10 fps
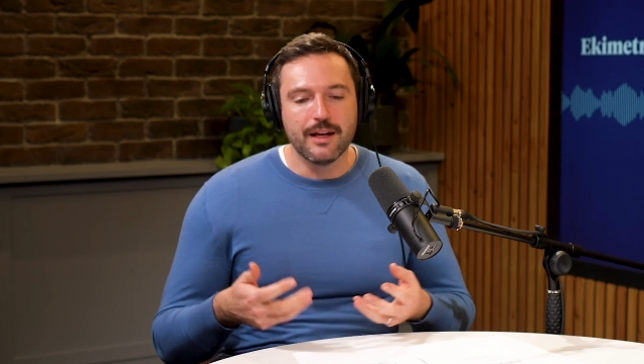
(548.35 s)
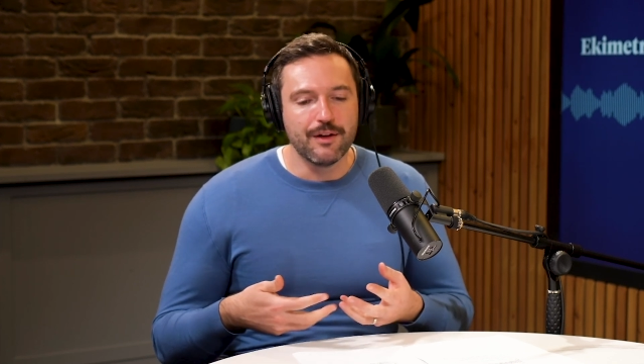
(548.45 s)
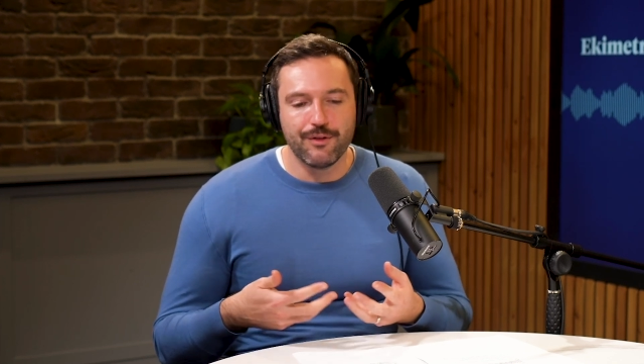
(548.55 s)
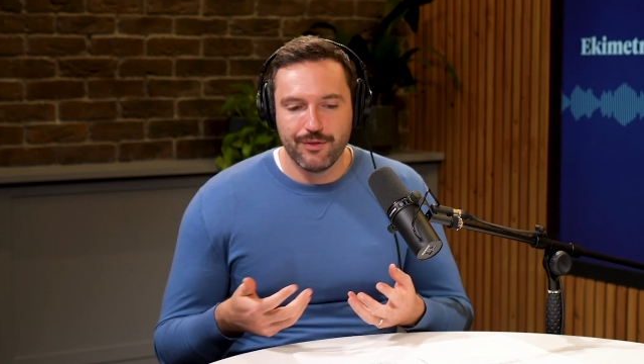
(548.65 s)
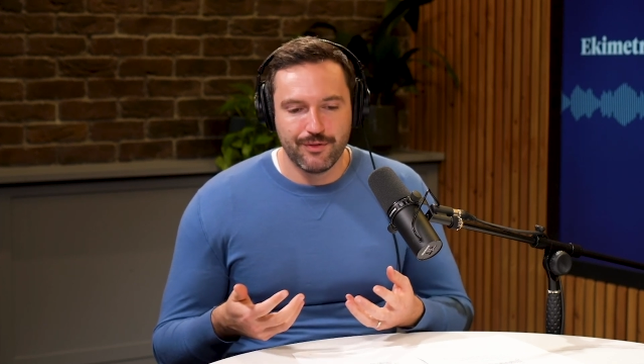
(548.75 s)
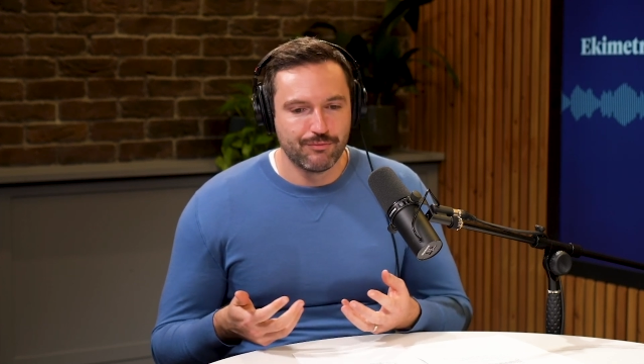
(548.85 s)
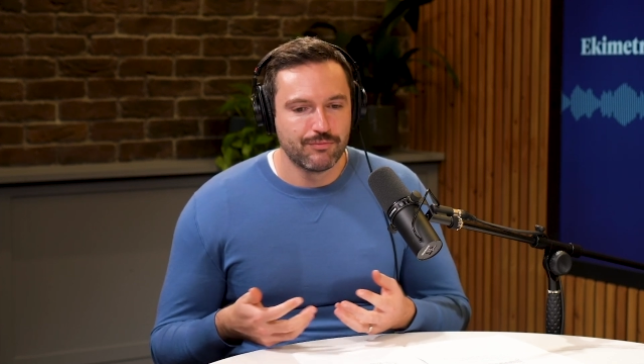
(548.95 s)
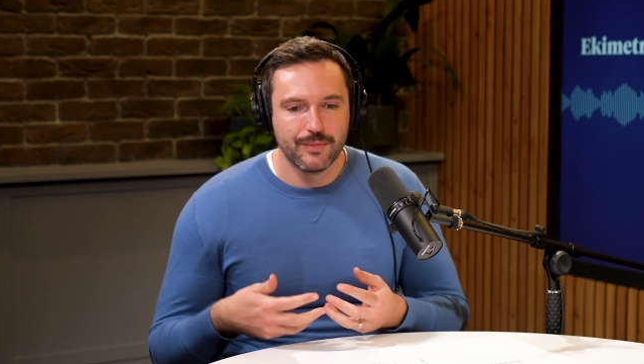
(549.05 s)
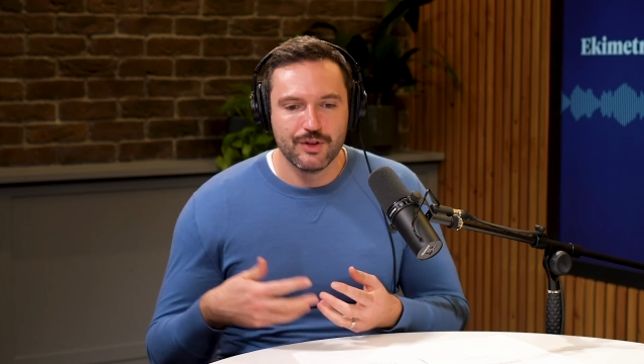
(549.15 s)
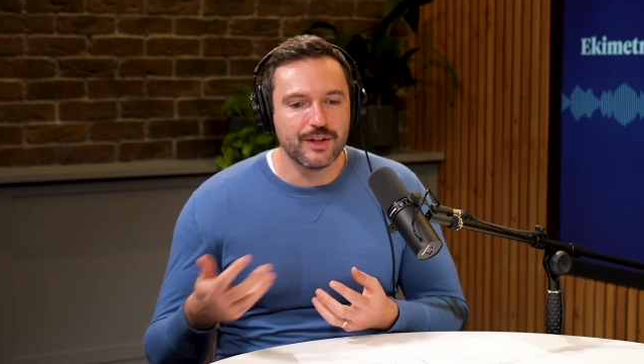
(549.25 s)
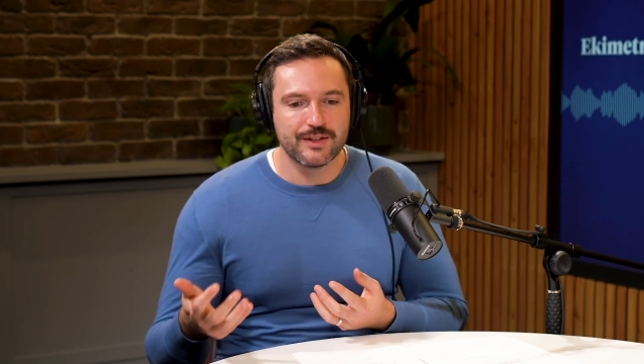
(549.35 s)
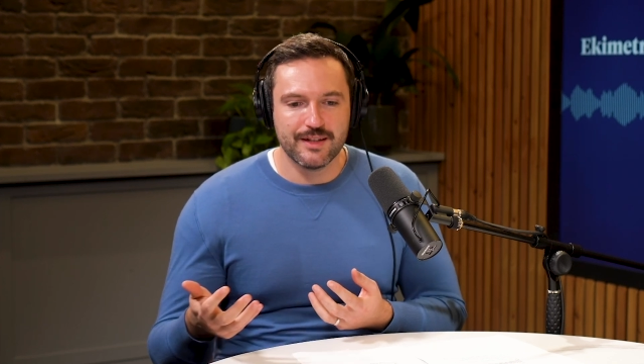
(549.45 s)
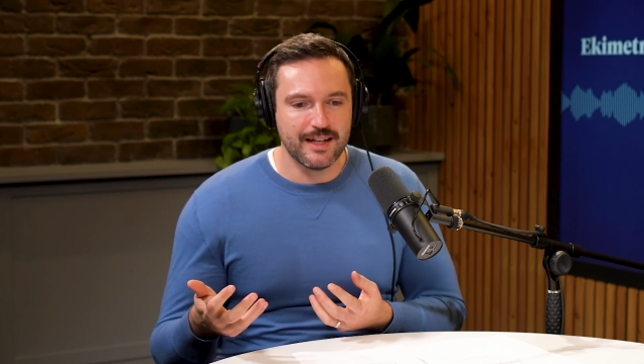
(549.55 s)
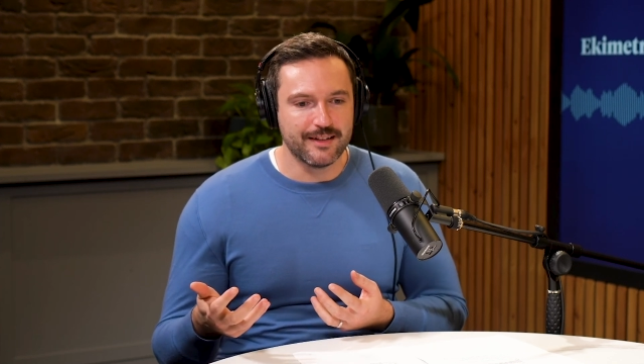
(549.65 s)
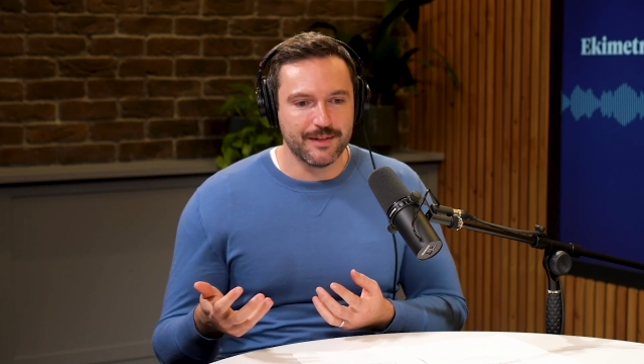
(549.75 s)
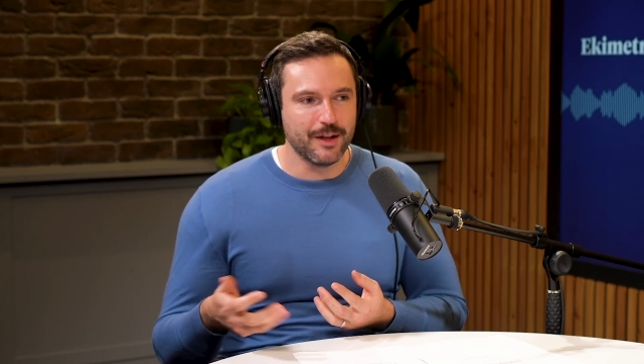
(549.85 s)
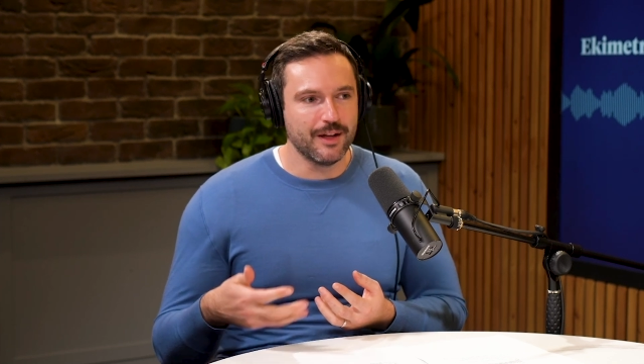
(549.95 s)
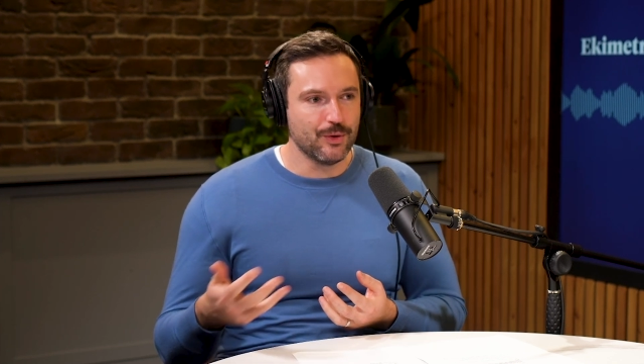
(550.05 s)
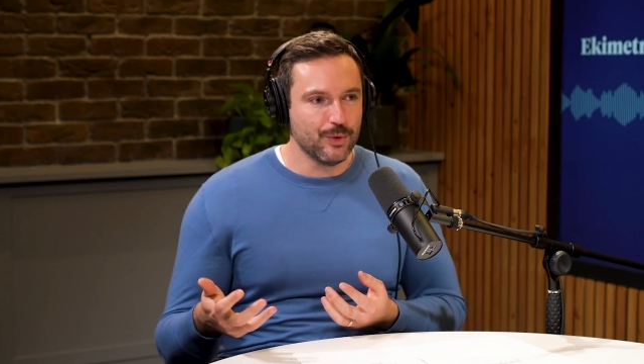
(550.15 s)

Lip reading: And if just to take something like an